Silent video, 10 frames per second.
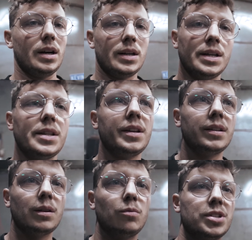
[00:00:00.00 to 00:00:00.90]
Another thing
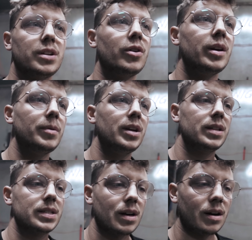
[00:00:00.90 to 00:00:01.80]
that was annoying me in
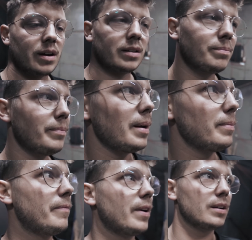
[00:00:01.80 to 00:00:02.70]
this car, maybe
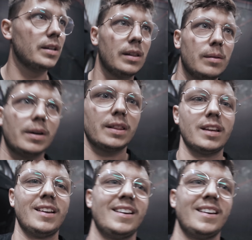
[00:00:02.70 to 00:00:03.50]
very little, but